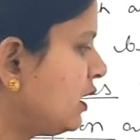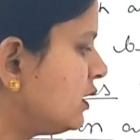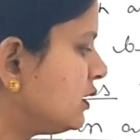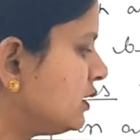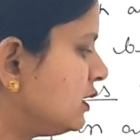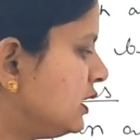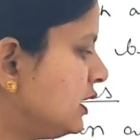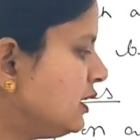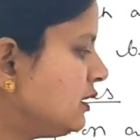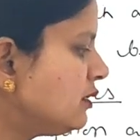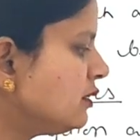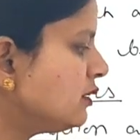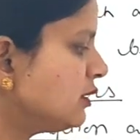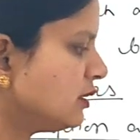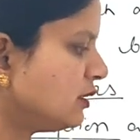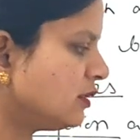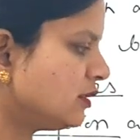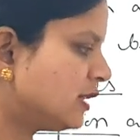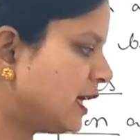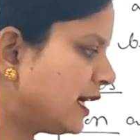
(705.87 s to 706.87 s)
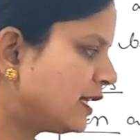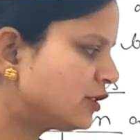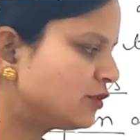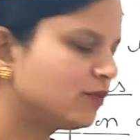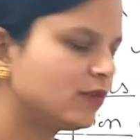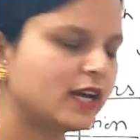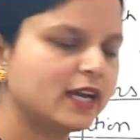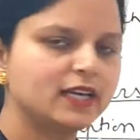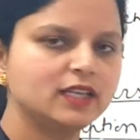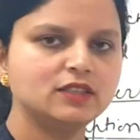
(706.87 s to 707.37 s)
This, that's
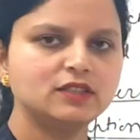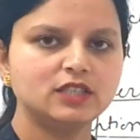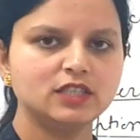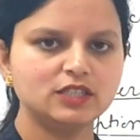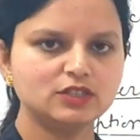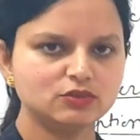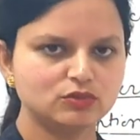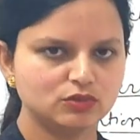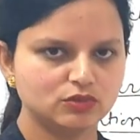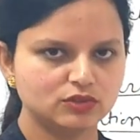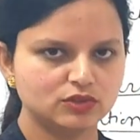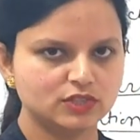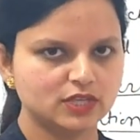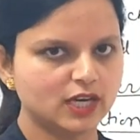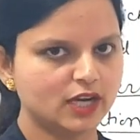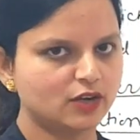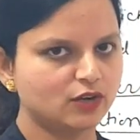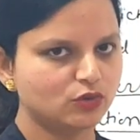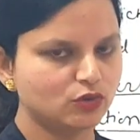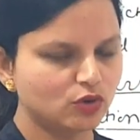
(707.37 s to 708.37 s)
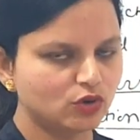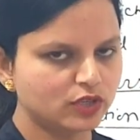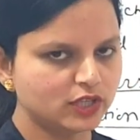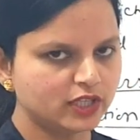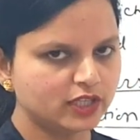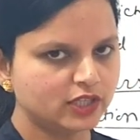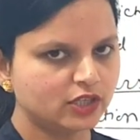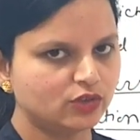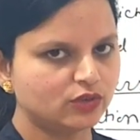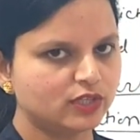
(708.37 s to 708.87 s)
why these goods are not
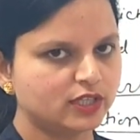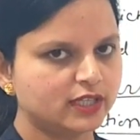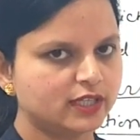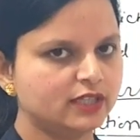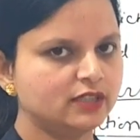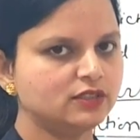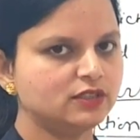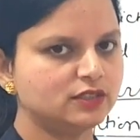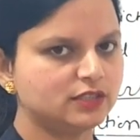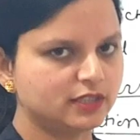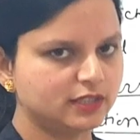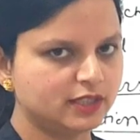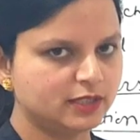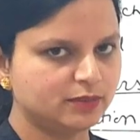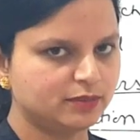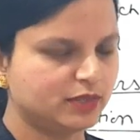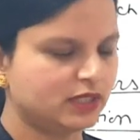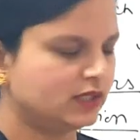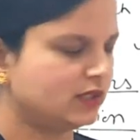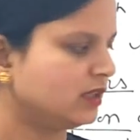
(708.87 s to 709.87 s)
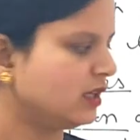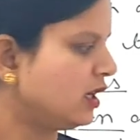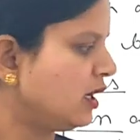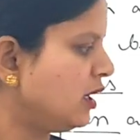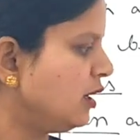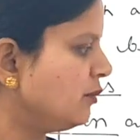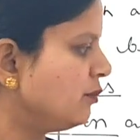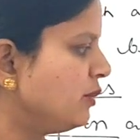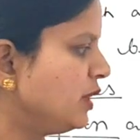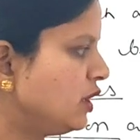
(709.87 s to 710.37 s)
included in G D P,
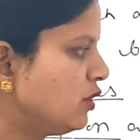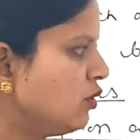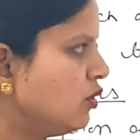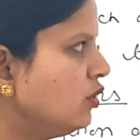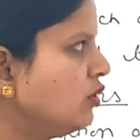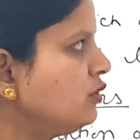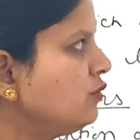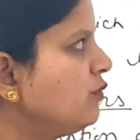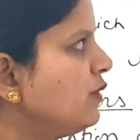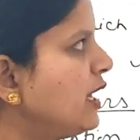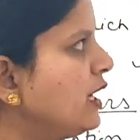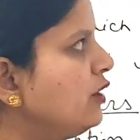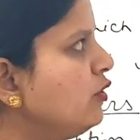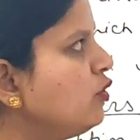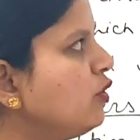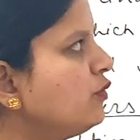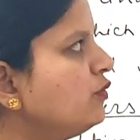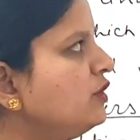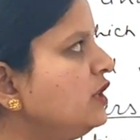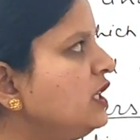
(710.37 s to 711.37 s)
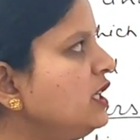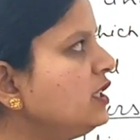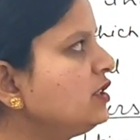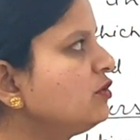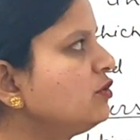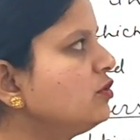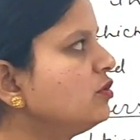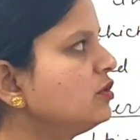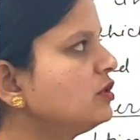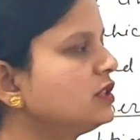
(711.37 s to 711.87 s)
because value of
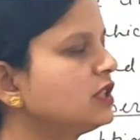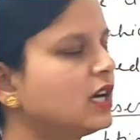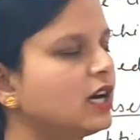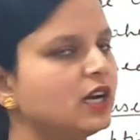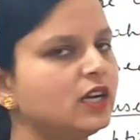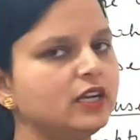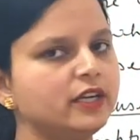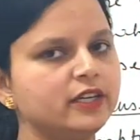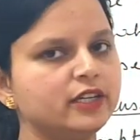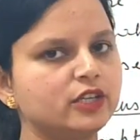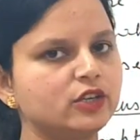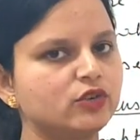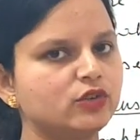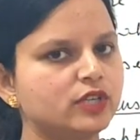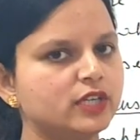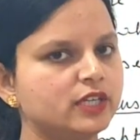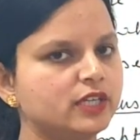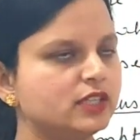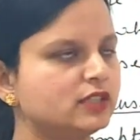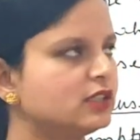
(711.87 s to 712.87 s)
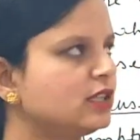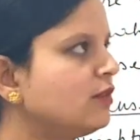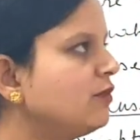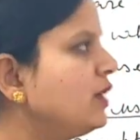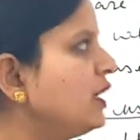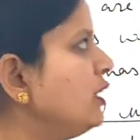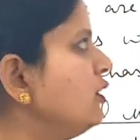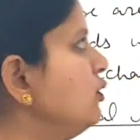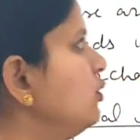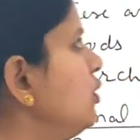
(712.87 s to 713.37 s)
these goods are included in the
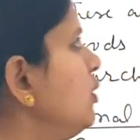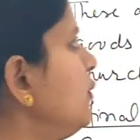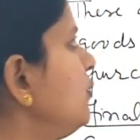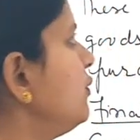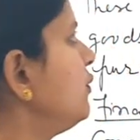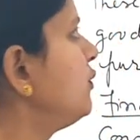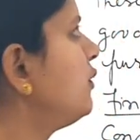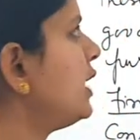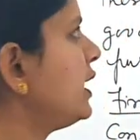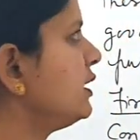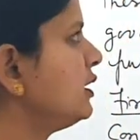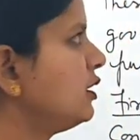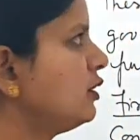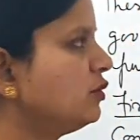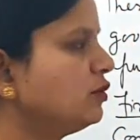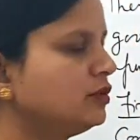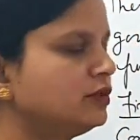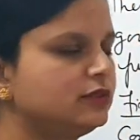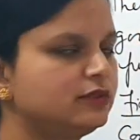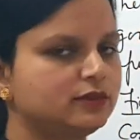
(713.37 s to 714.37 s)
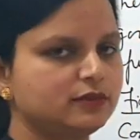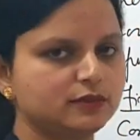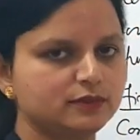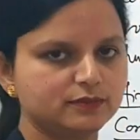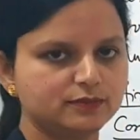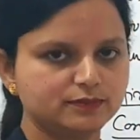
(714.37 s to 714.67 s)
value of final goods.